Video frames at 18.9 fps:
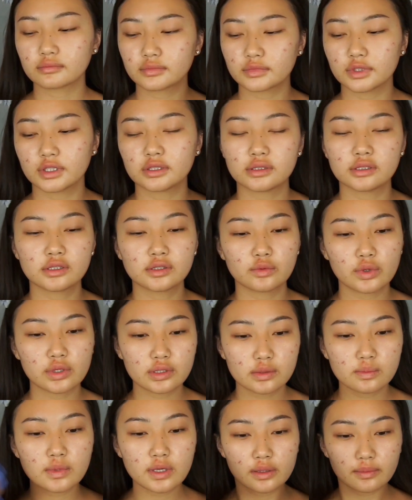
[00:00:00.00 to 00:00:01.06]
This just
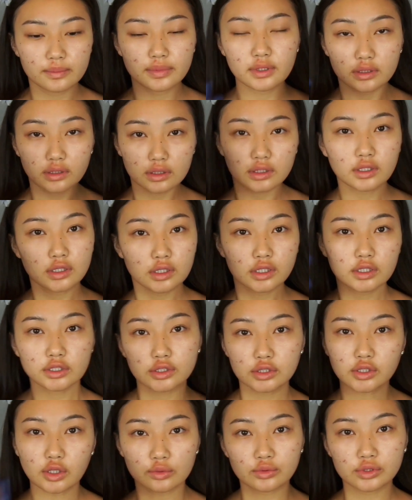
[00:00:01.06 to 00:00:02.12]
wakes me up
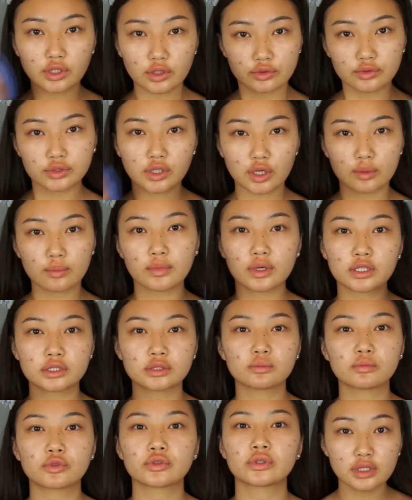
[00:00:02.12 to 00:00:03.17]
so much
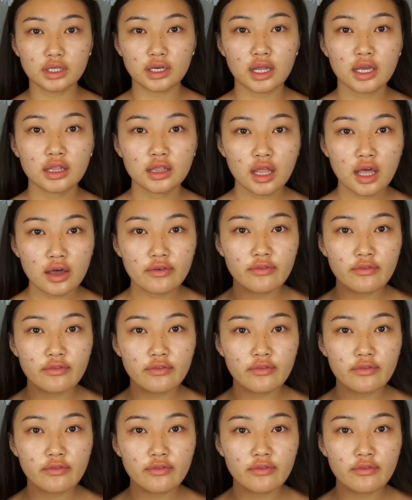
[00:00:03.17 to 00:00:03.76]
more, and I love